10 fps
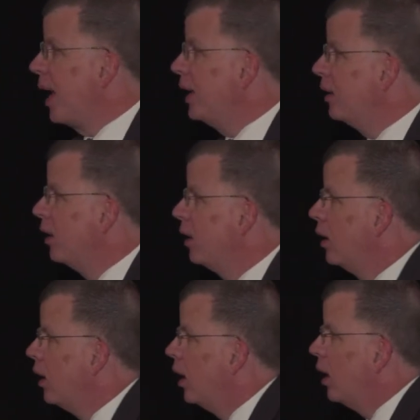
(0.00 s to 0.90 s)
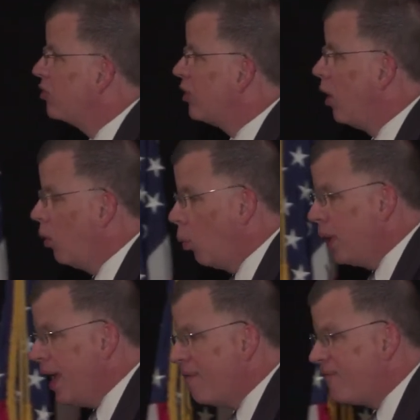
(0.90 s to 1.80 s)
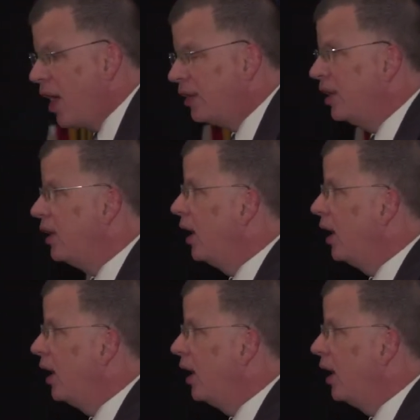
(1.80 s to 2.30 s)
right? So we have funded,